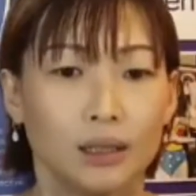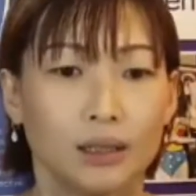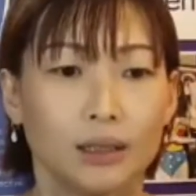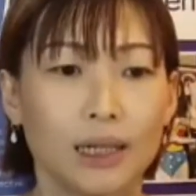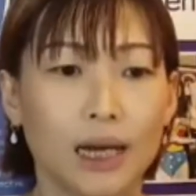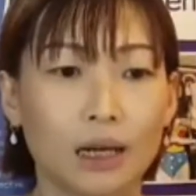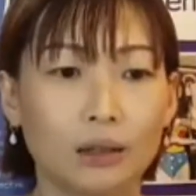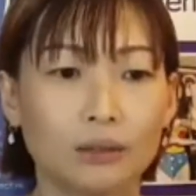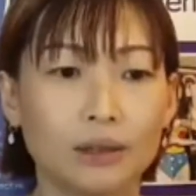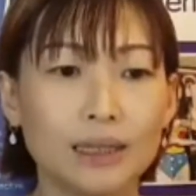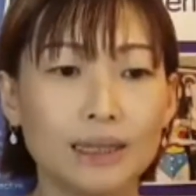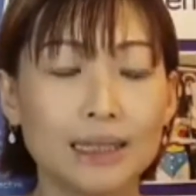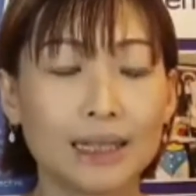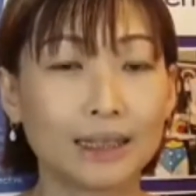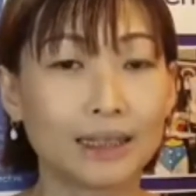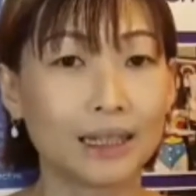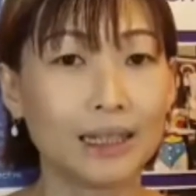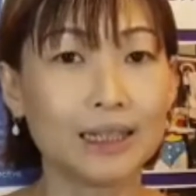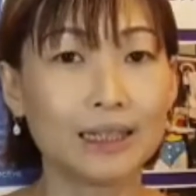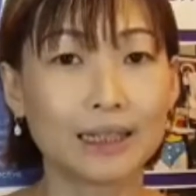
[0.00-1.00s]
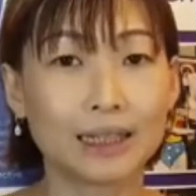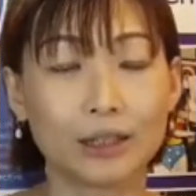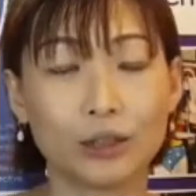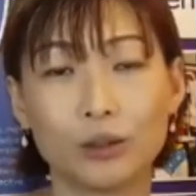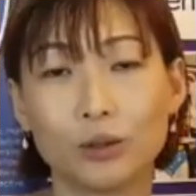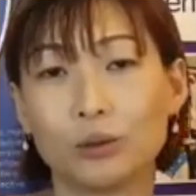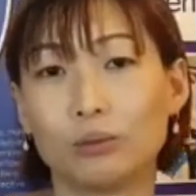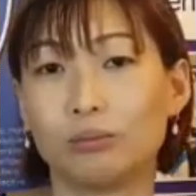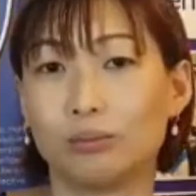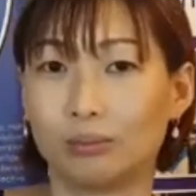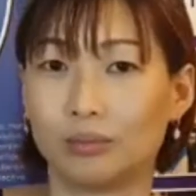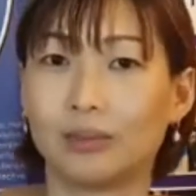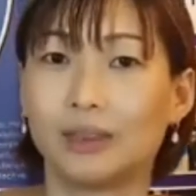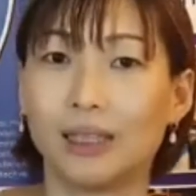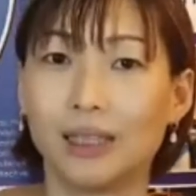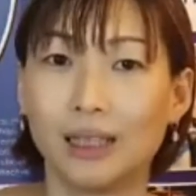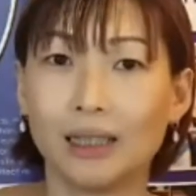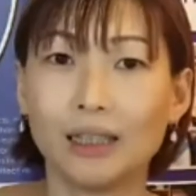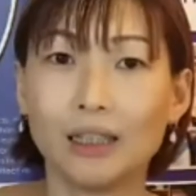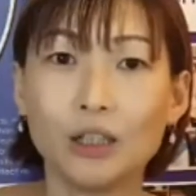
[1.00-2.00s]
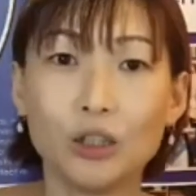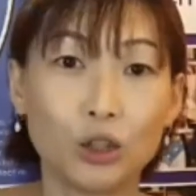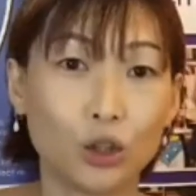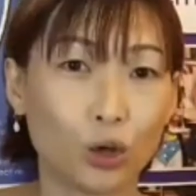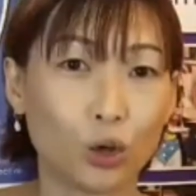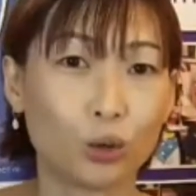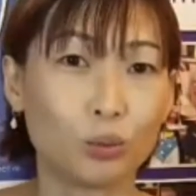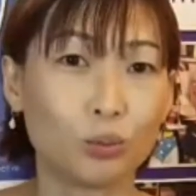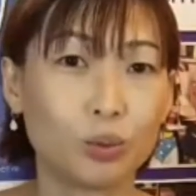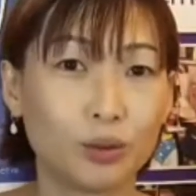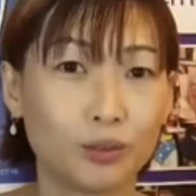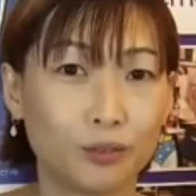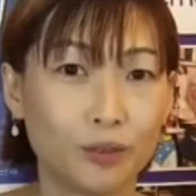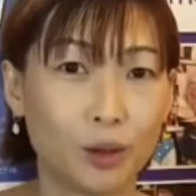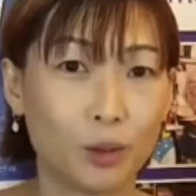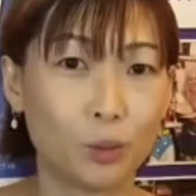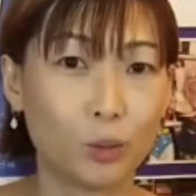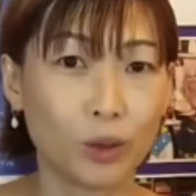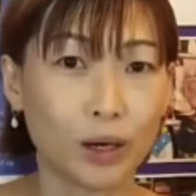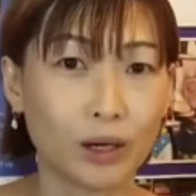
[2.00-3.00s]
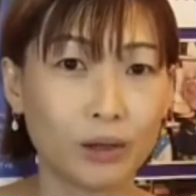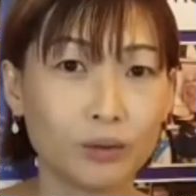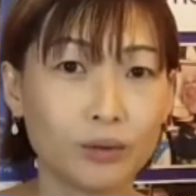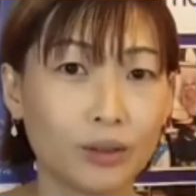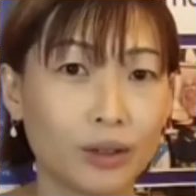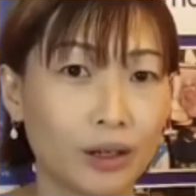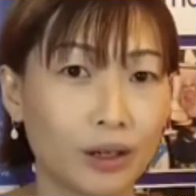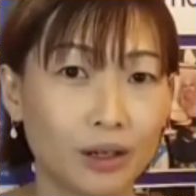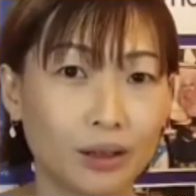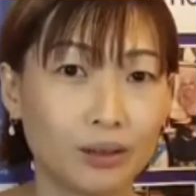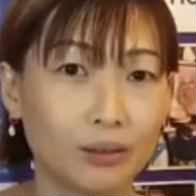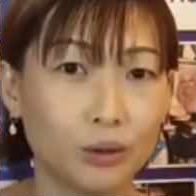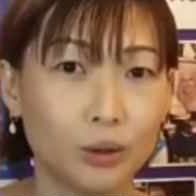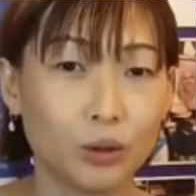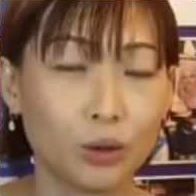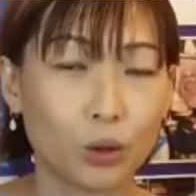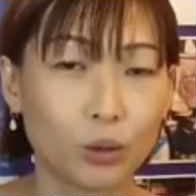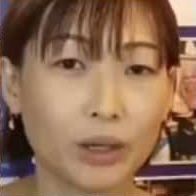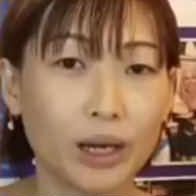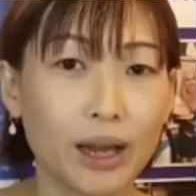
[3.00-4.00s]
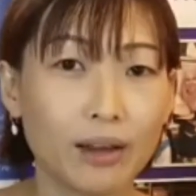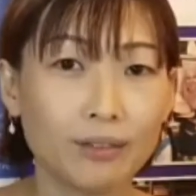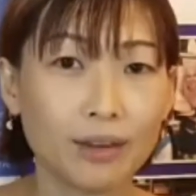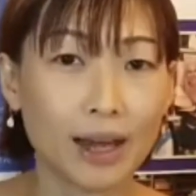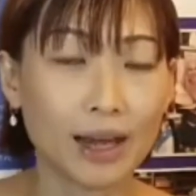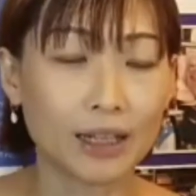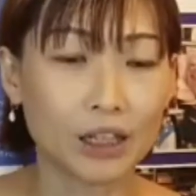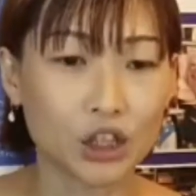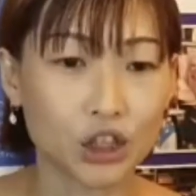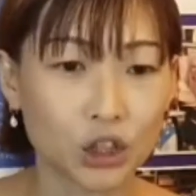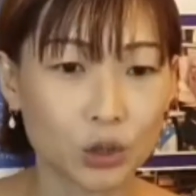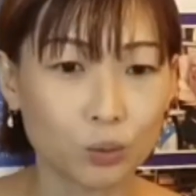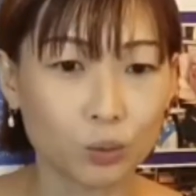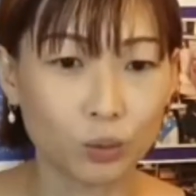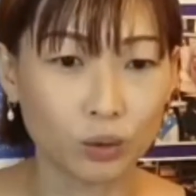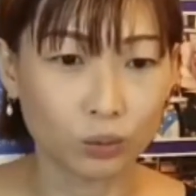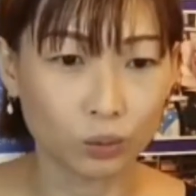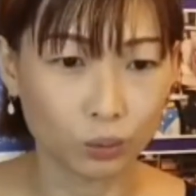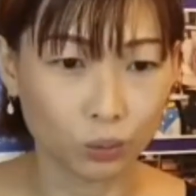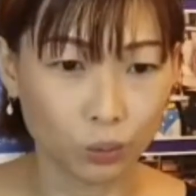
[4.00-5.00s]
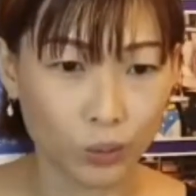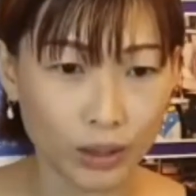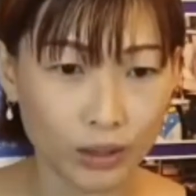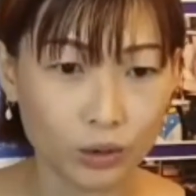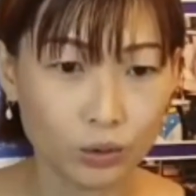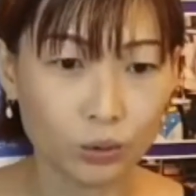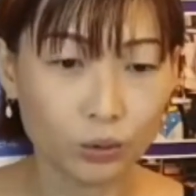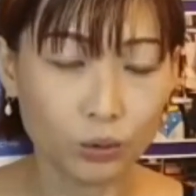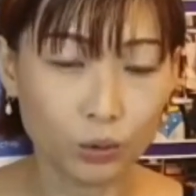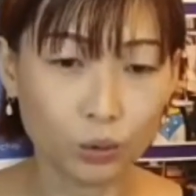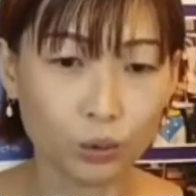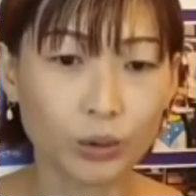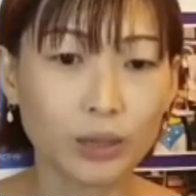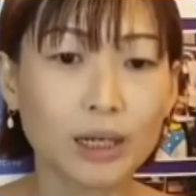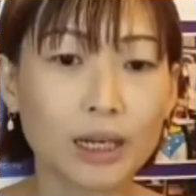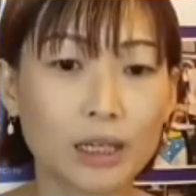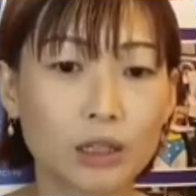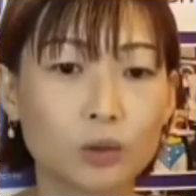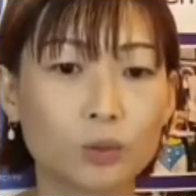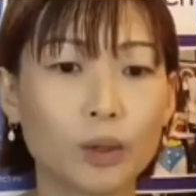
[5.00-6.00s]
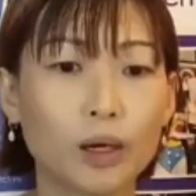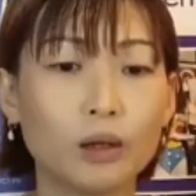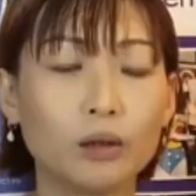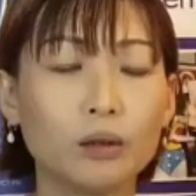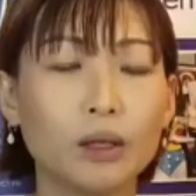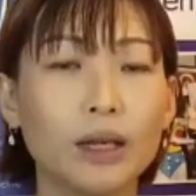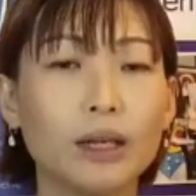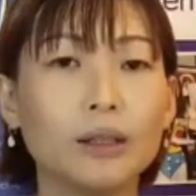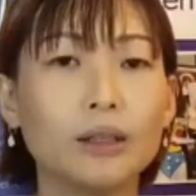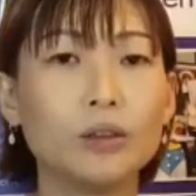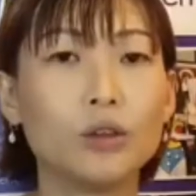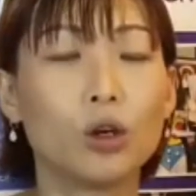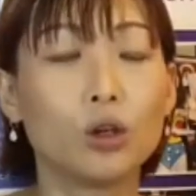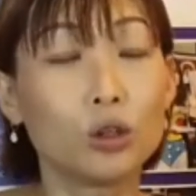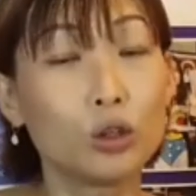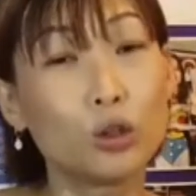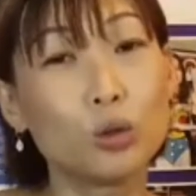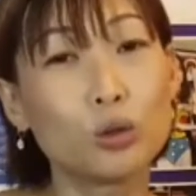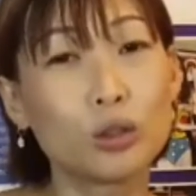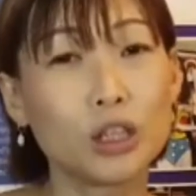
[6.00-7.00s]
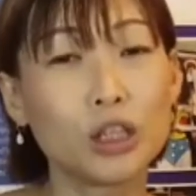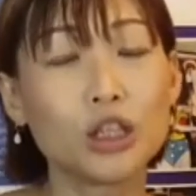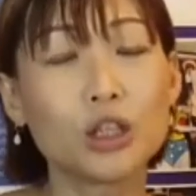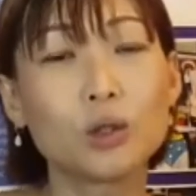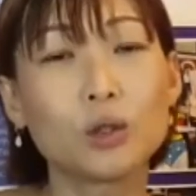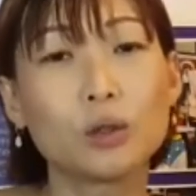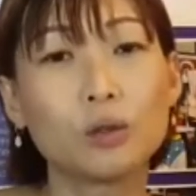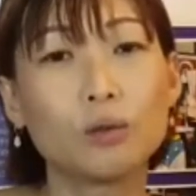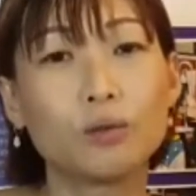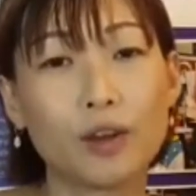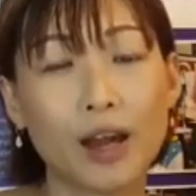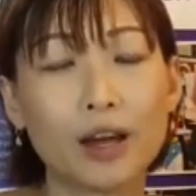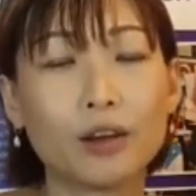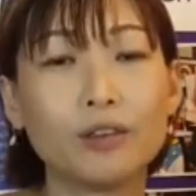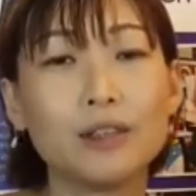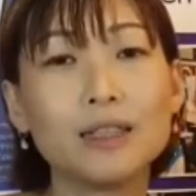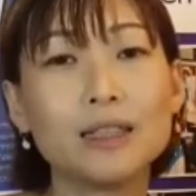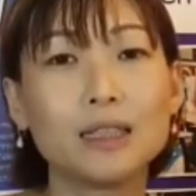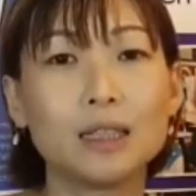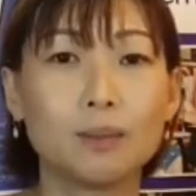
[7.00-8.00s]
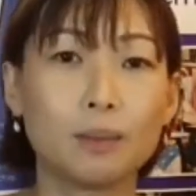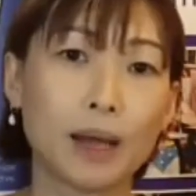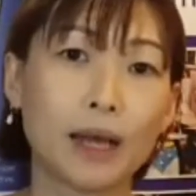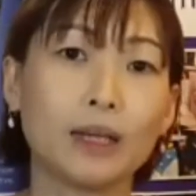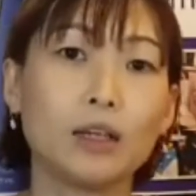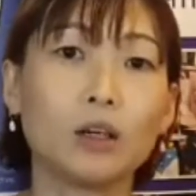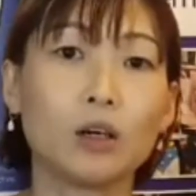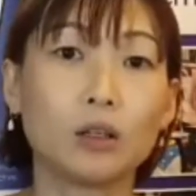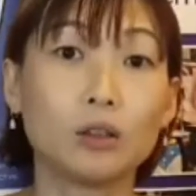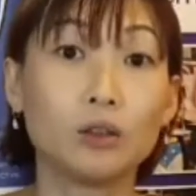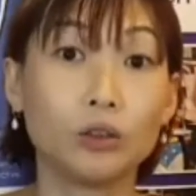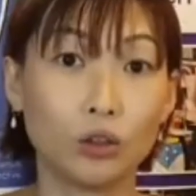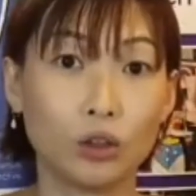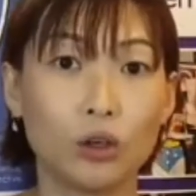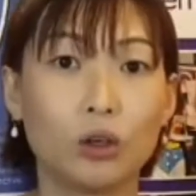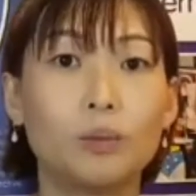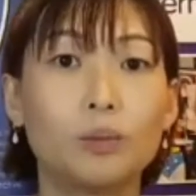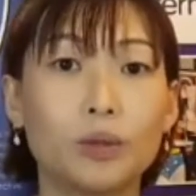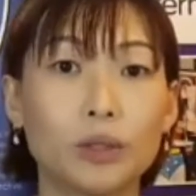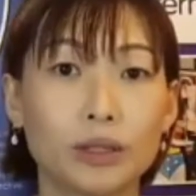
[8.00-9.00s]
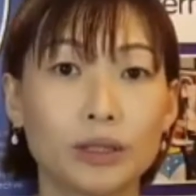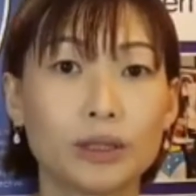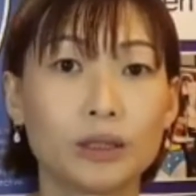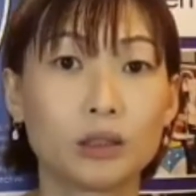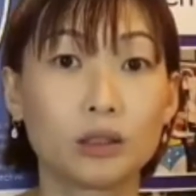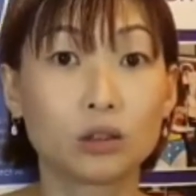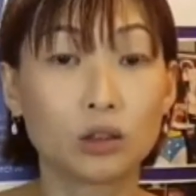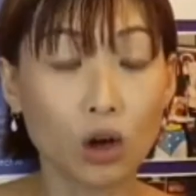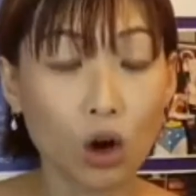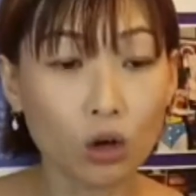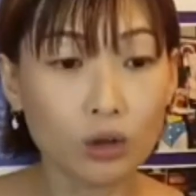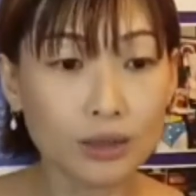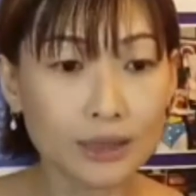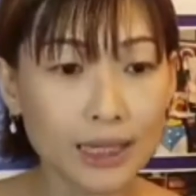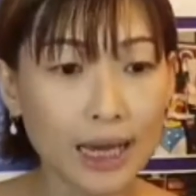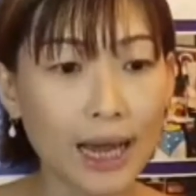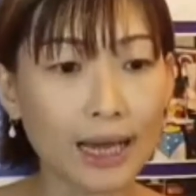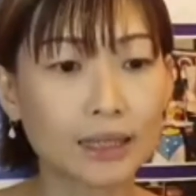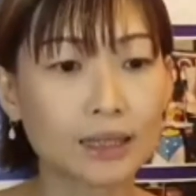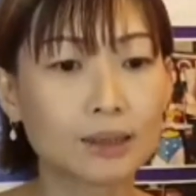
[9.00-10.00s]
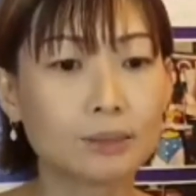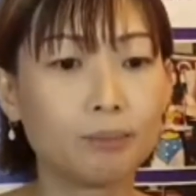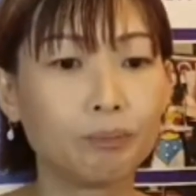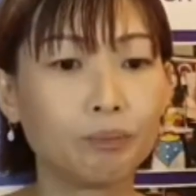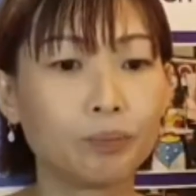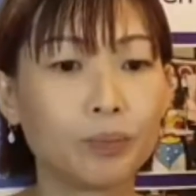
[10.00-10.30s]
Now, these are things that you clearly don't perform well. You don't have energy when you do it as well, and your usage varies depending on your personal context.